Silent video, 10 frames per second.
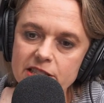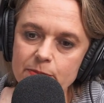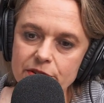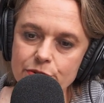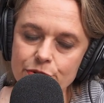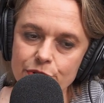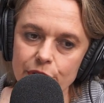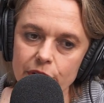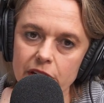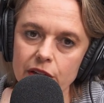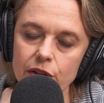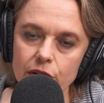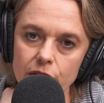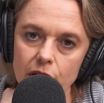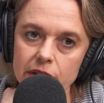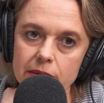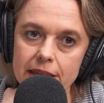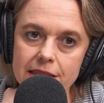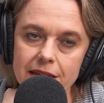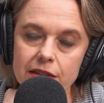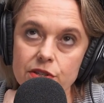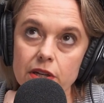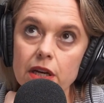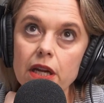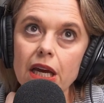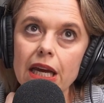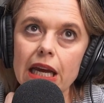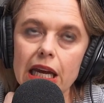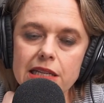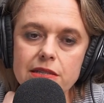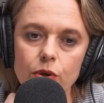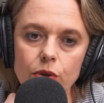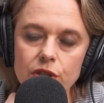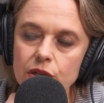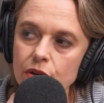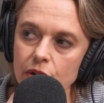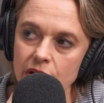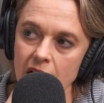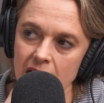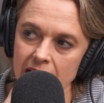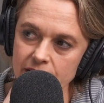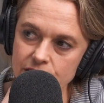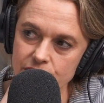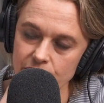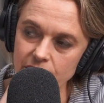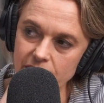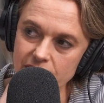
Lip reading: special shirt in Uniqlo in the men's section. It's called a non-iron shirt.